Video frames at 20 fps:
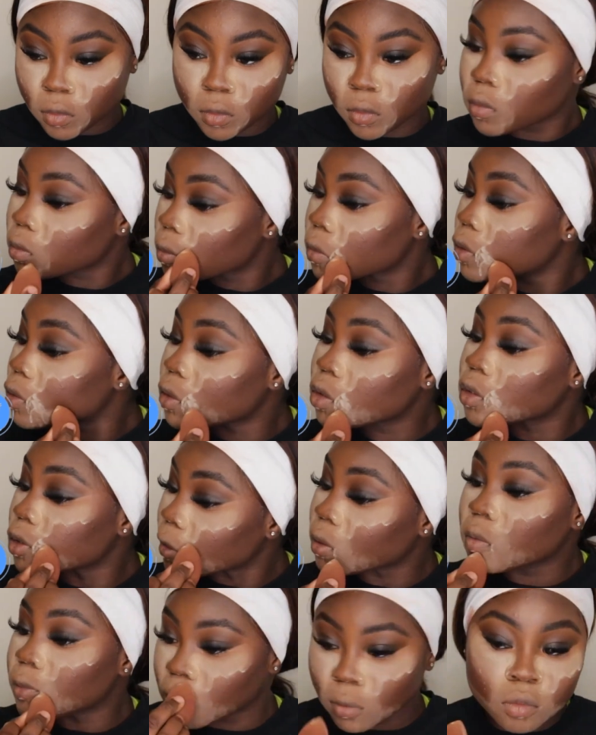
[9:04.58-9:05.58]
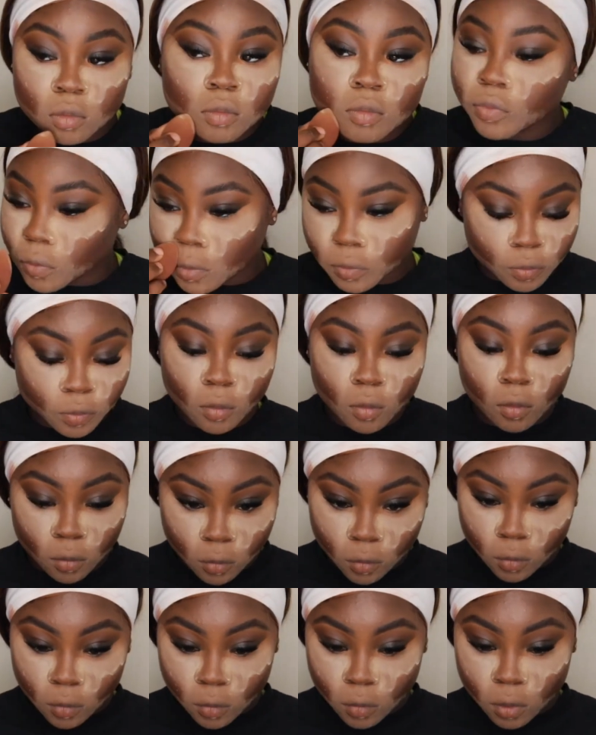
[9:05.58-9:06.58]
in the color Honey
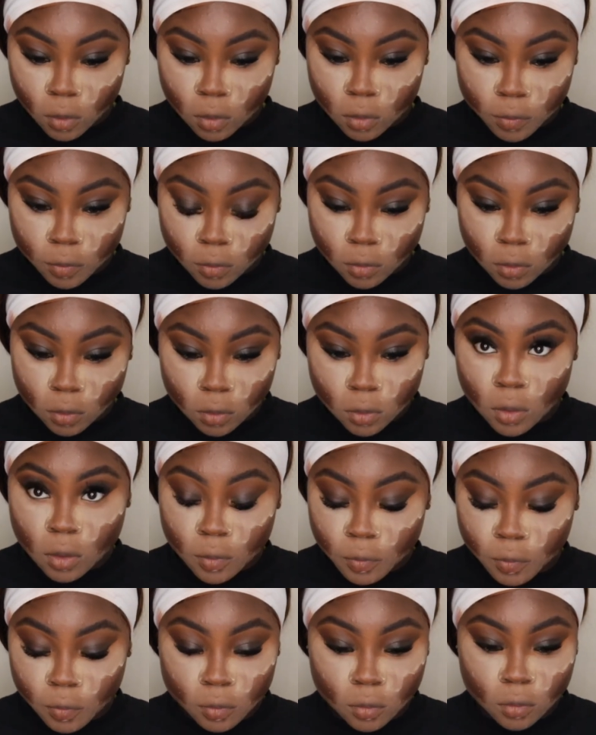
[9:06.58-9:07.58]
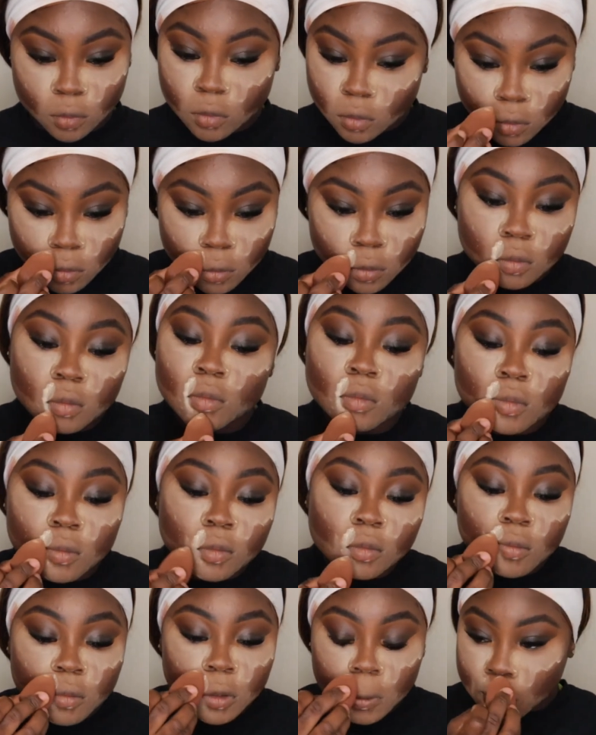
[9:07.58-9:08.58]
translucent, and
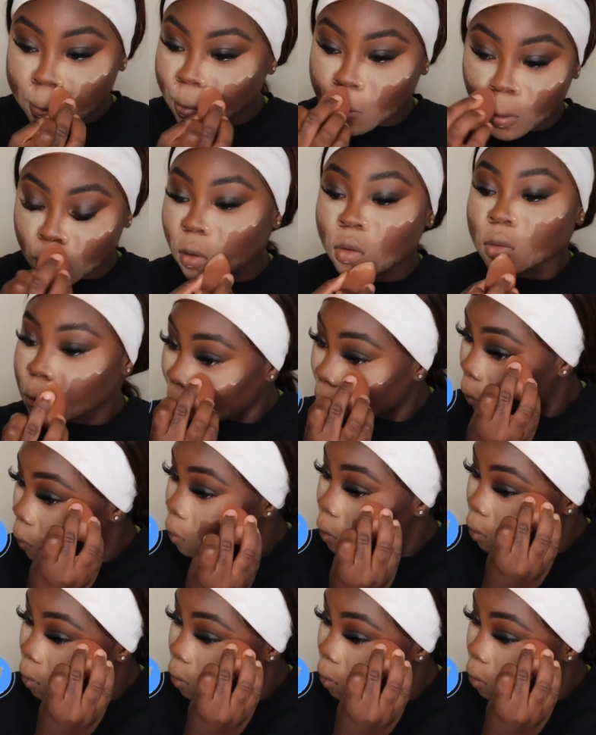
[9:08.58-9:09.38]
she went ahead